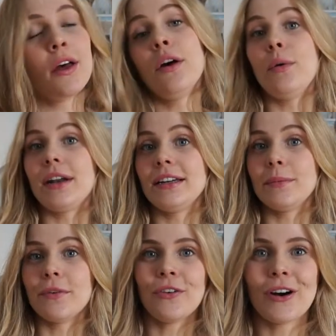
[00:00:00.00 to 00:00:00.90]
what I did
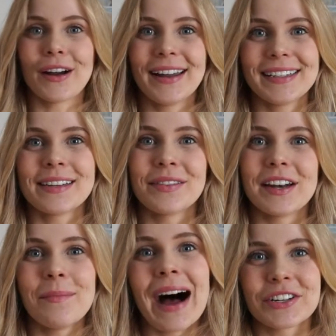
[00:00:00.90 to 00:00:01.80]
before and it's something
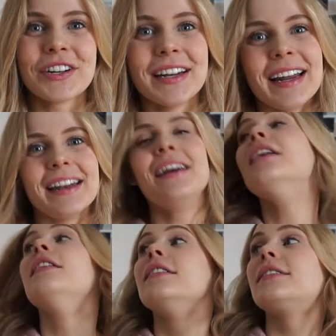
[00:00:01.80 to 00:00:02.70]
I'm passionate in.
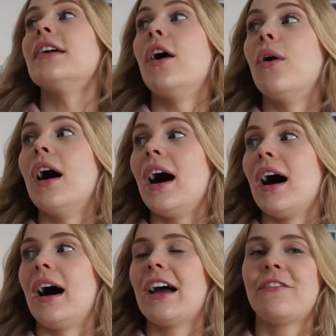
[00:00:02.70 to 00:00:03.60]
So
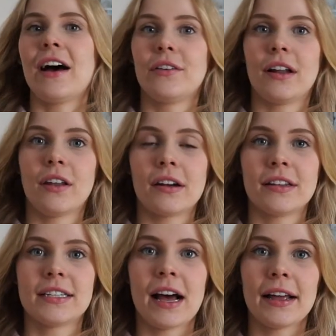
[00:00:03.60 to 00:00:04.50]
I found a lot of
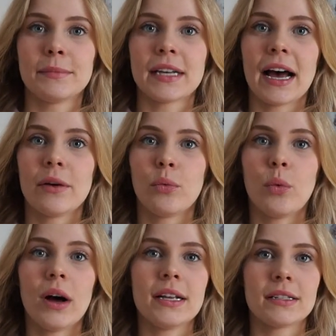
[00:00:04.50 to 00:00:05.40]
the times I
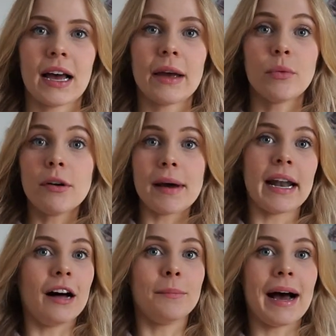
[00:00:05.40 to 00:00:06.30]
would have been
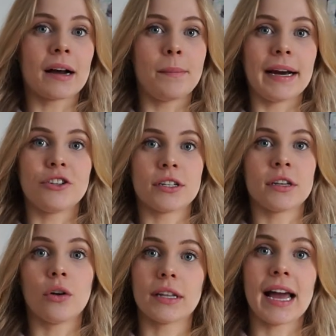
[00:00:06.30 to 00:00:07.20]
held back by just
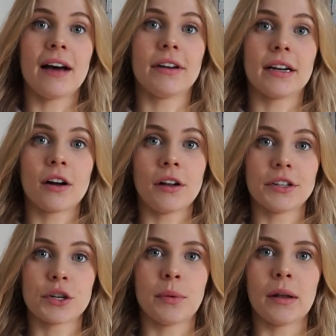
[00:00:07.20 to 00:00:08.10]
only having a
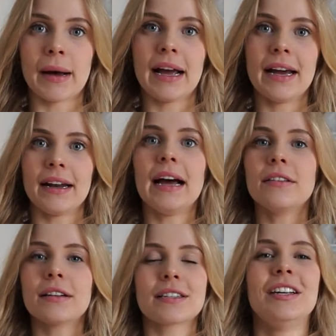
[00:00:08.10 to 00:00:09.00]
college diploma. And
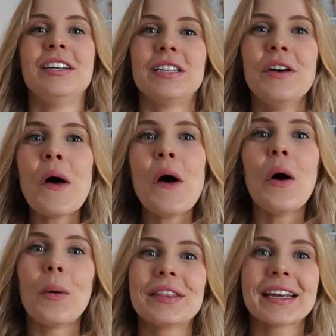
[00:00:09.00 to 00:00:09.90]
there's this
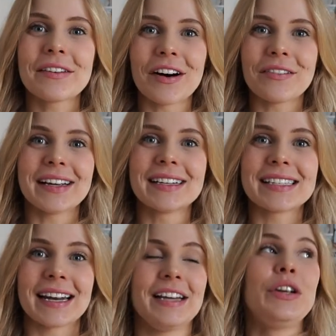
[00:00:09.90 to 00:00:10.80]
one thing about me is
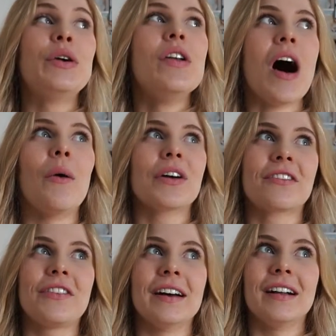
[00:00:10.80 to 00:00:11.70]
that I do not want to
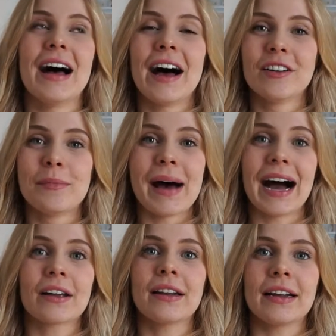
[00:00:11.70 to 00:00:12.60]
feel held
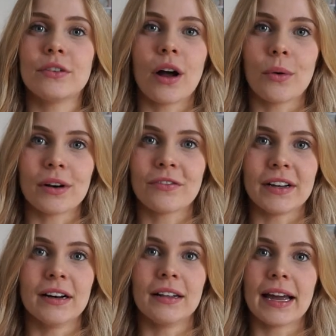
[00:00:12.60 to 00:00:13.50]
back, and I do not want to
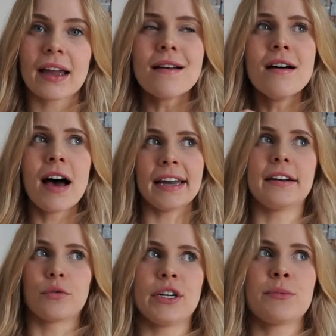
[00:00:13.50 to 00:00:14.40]
feel like I
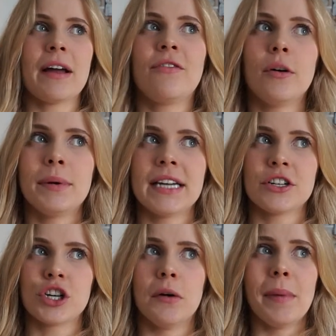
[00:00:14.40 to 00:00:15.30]
didn't reach my full
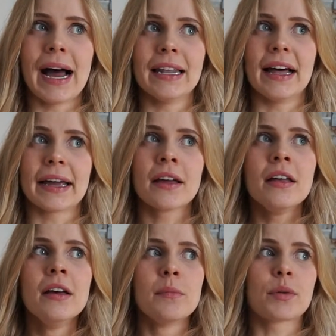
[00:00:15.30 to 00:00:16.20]
potential by like
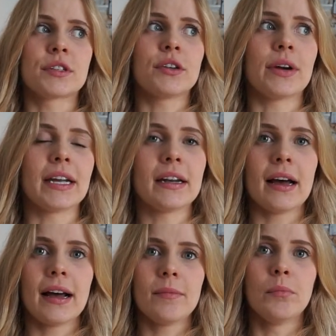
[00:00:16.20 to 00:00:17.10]
pursuing
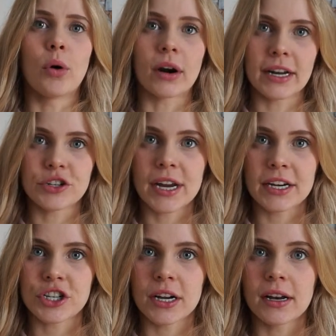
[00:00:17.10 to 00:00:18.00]
more
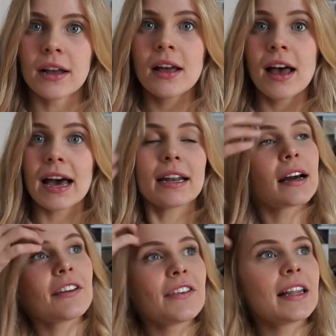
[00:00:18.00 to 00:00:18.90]
education. And I
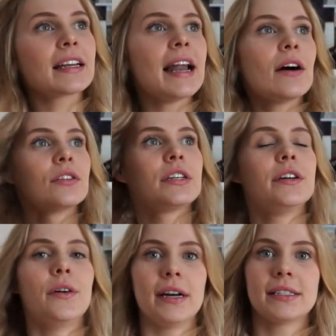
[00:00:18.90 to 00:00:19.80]
kind of feel like now
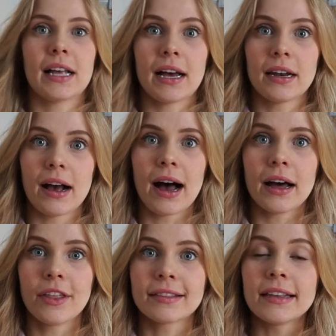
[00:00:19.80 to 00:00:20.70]
too is that
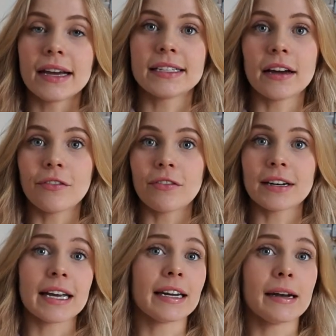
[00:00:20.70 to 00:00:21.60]
like the idea of even
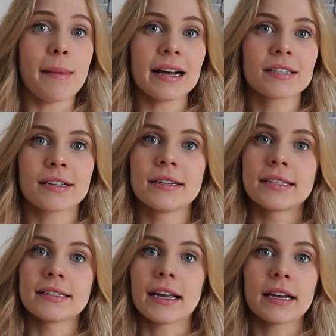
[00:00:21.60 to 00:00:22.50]
getting a master's
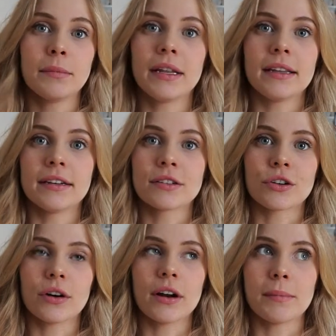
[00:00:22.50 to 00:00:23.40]
is like completely
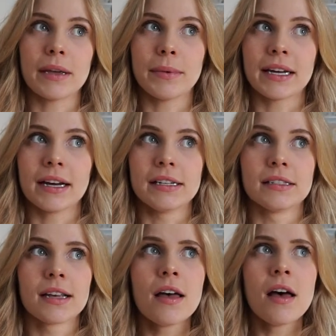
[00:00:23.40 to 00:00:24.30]
destroyed on me
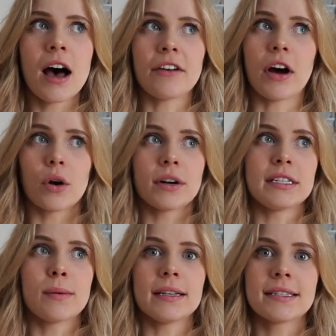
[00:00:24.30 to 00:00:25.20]
because I've already
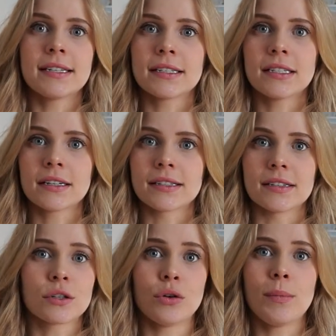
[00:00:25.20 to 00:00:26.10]
spent 6 years in
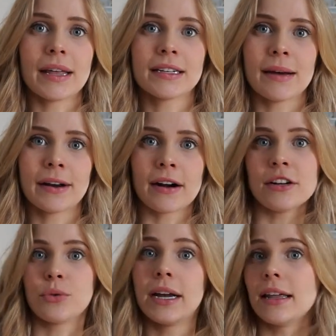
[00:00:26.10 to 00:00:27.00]
school by the time I
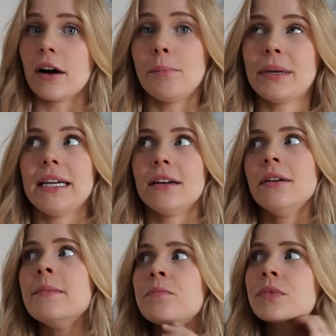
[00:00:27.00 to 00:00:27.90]
graduate. Like I'll be
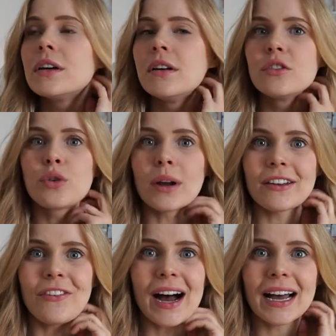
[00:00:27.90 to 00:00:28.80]

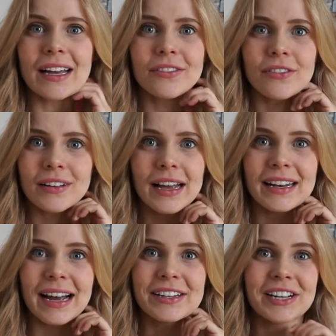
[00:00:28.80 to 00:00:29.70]
25
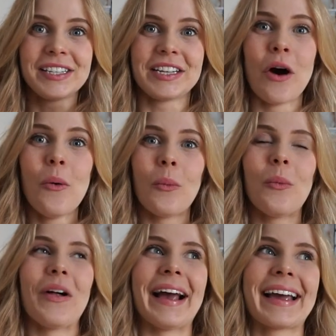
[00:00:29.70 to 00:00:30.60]
and I just don't
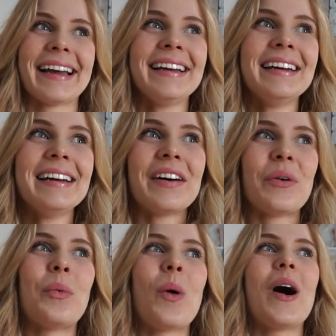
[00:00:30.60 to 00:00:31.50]
like
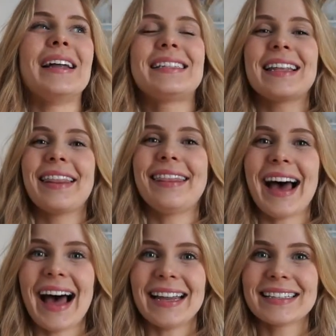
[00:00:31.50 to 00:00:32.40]
want
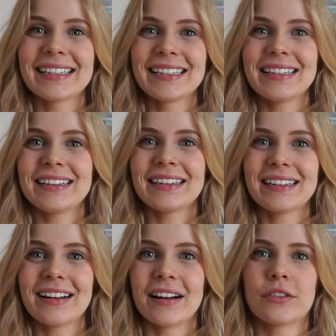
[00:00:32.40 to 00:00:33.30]
that, or